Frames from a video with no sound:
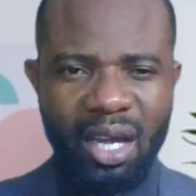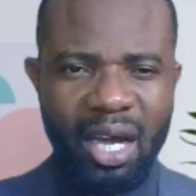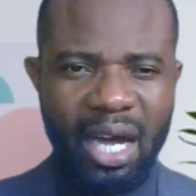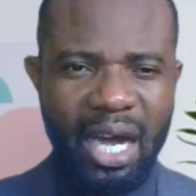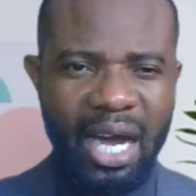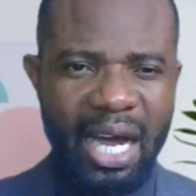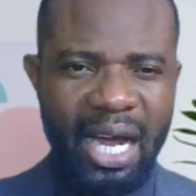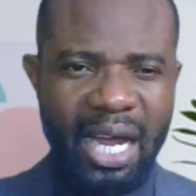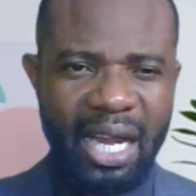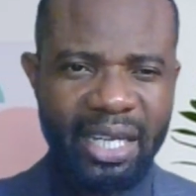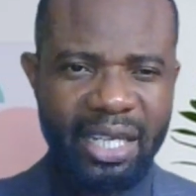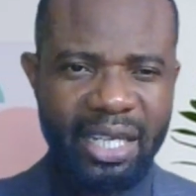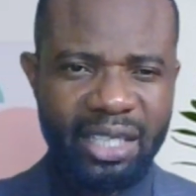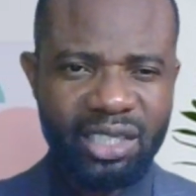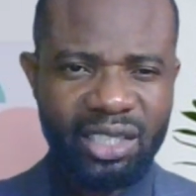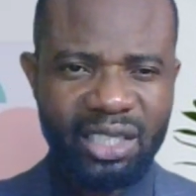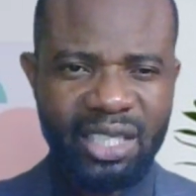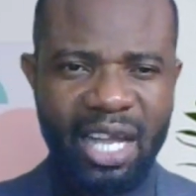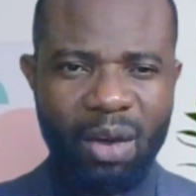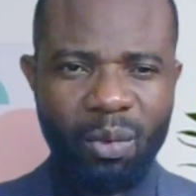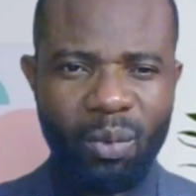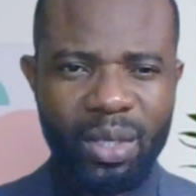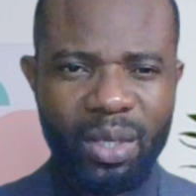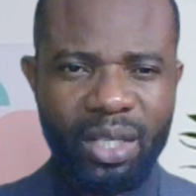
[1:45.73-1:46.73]
Let's
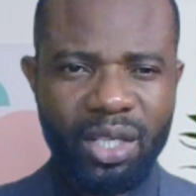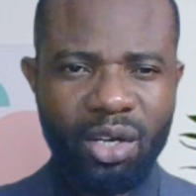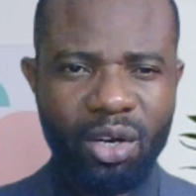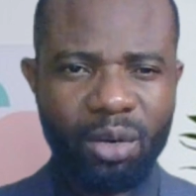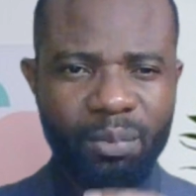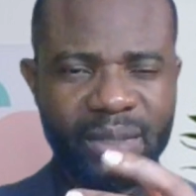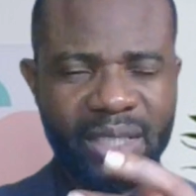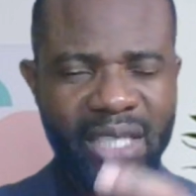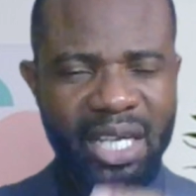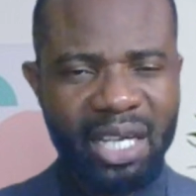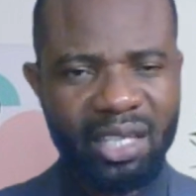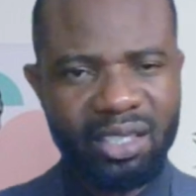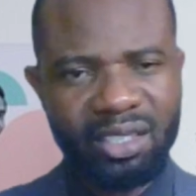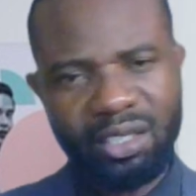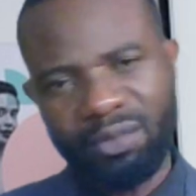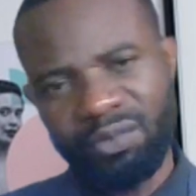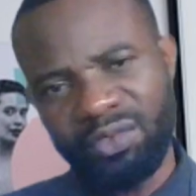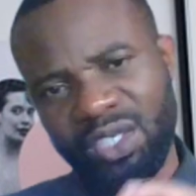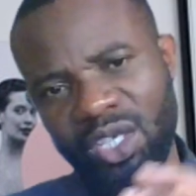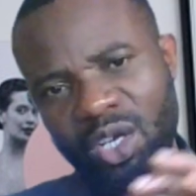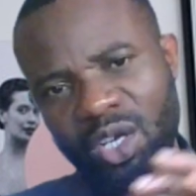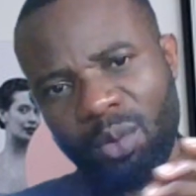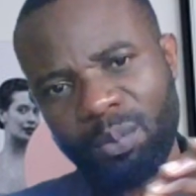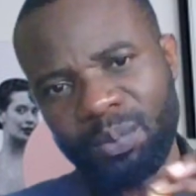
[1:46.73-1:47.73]
start with the
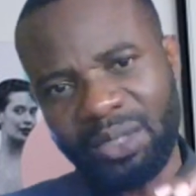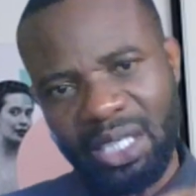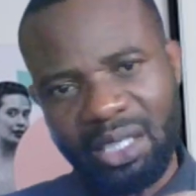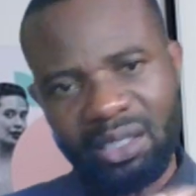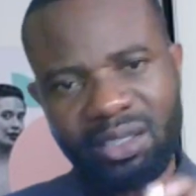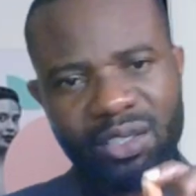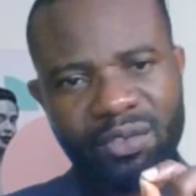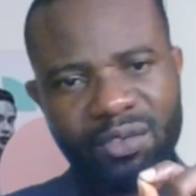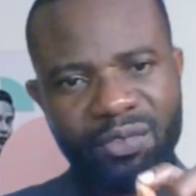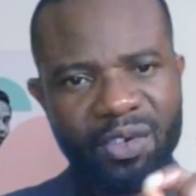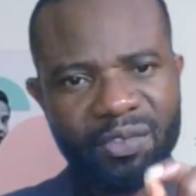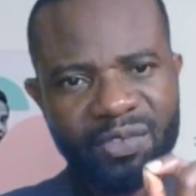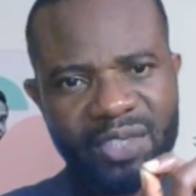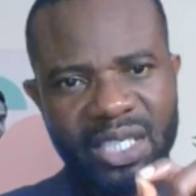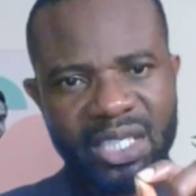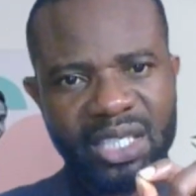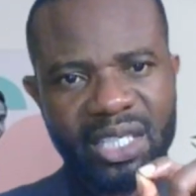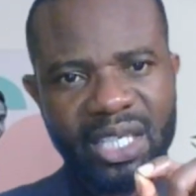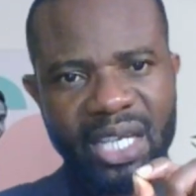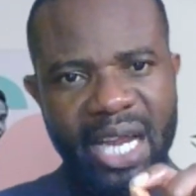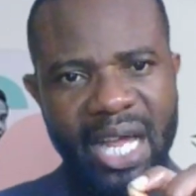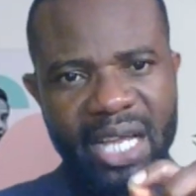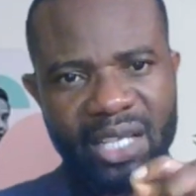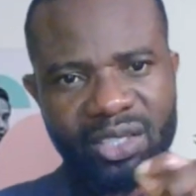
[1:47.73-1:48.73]
objective. The objective of this
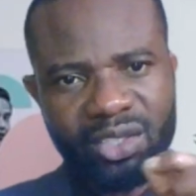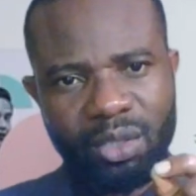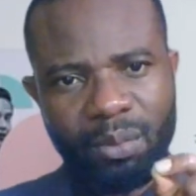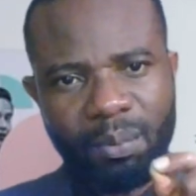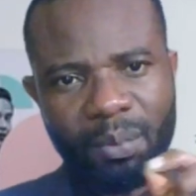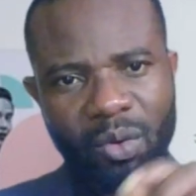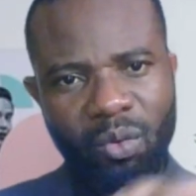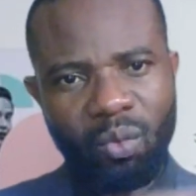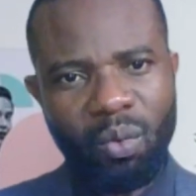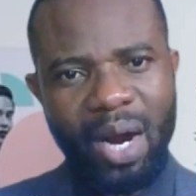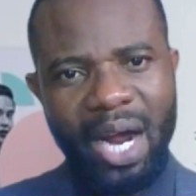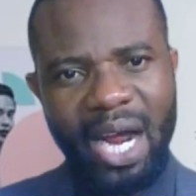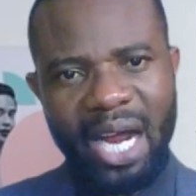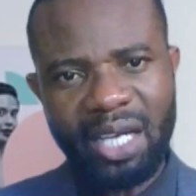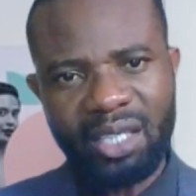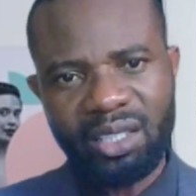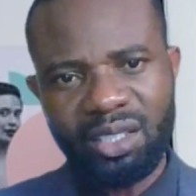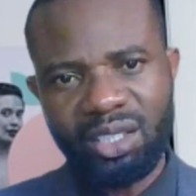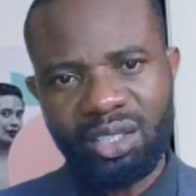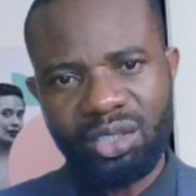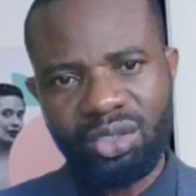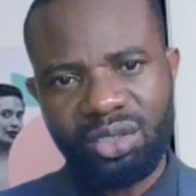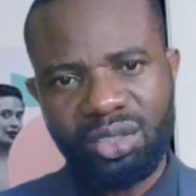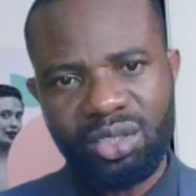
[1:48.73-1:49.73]
class, number
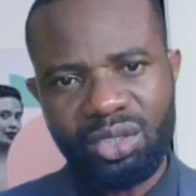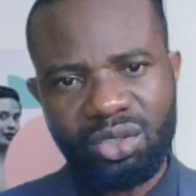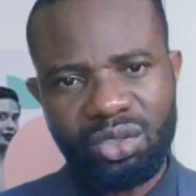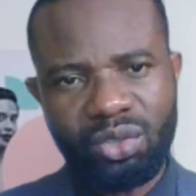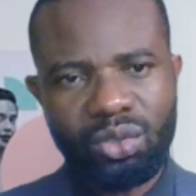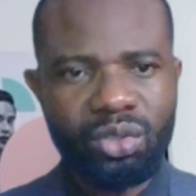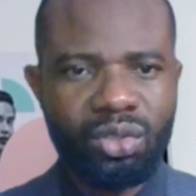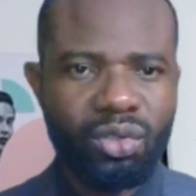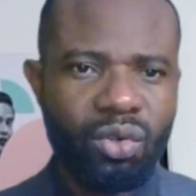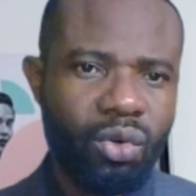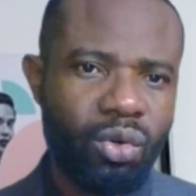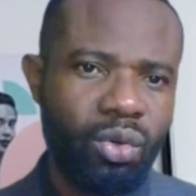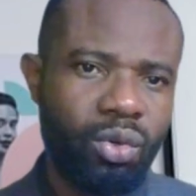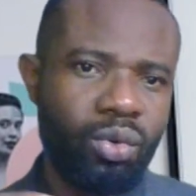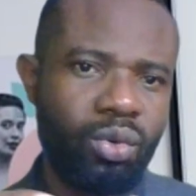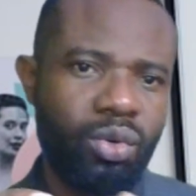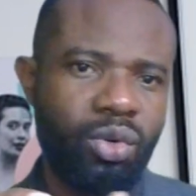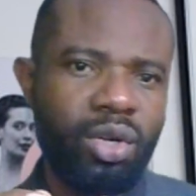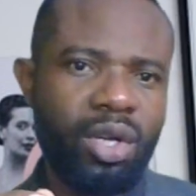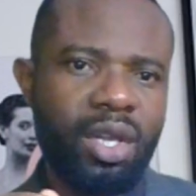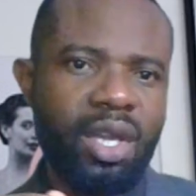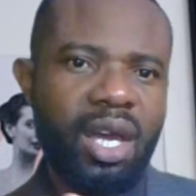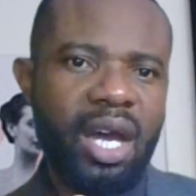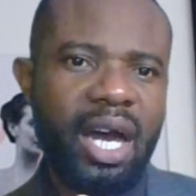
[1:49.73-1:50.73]
one, is
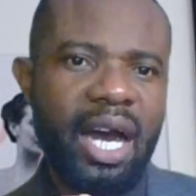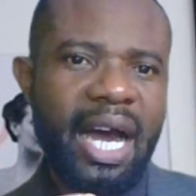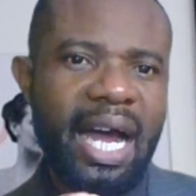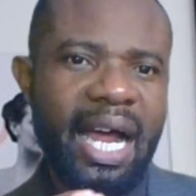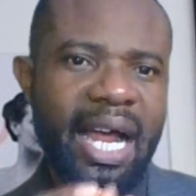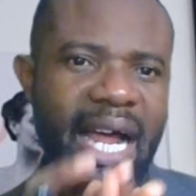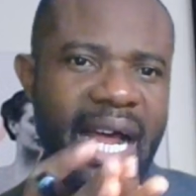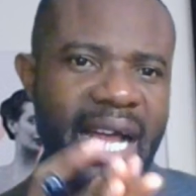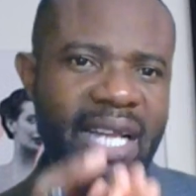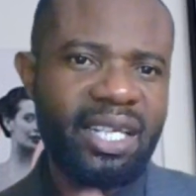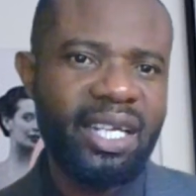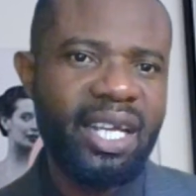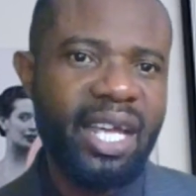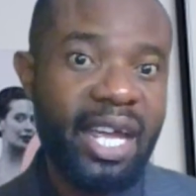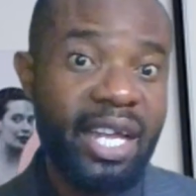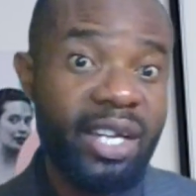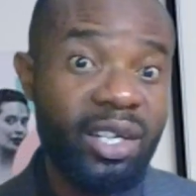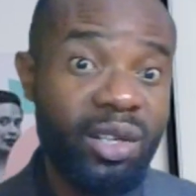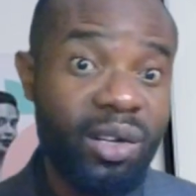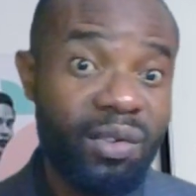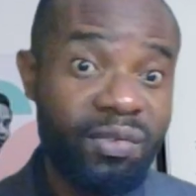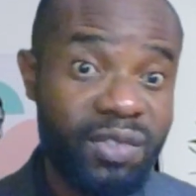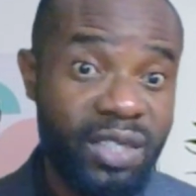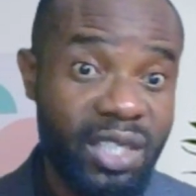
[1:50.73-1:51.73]
at the
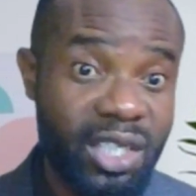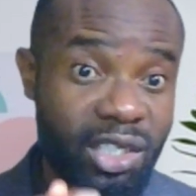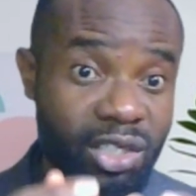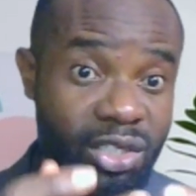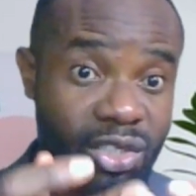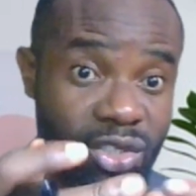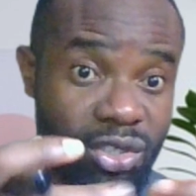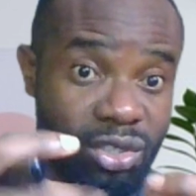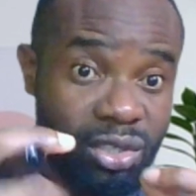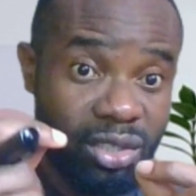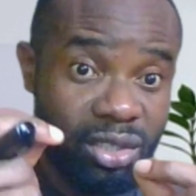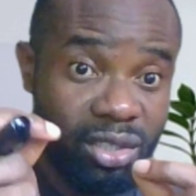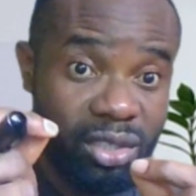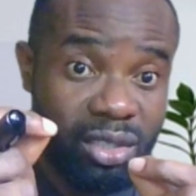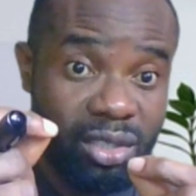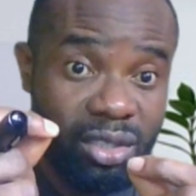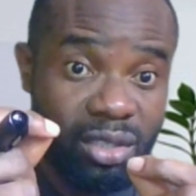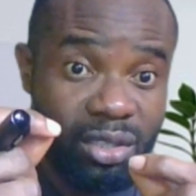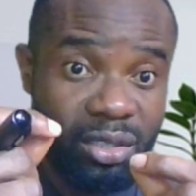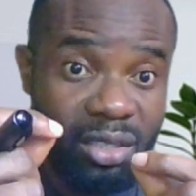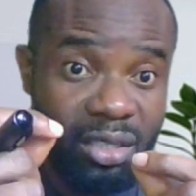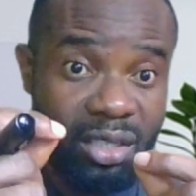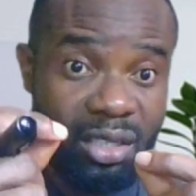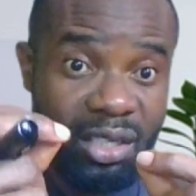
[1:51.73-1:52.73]
end of
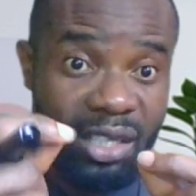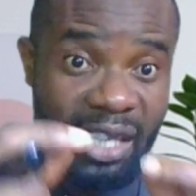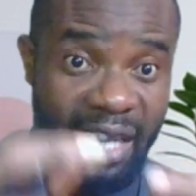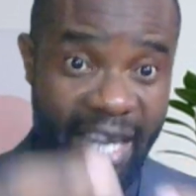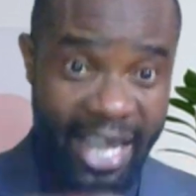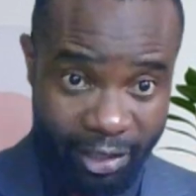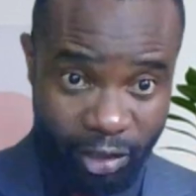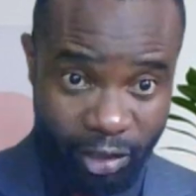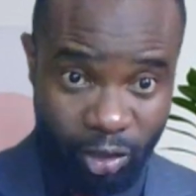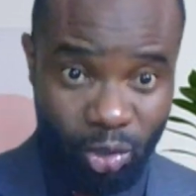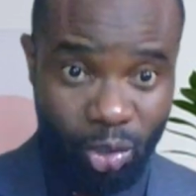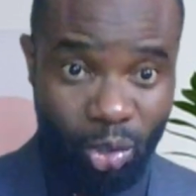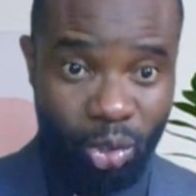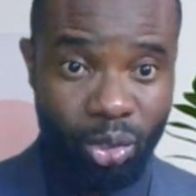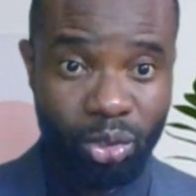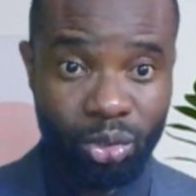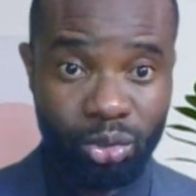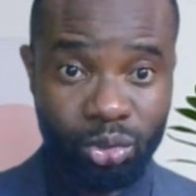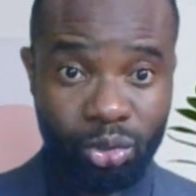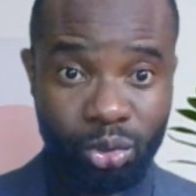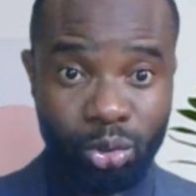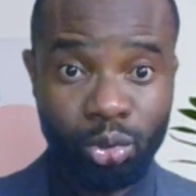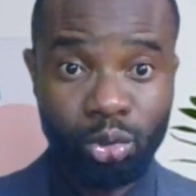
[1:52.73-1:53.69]
this lecture,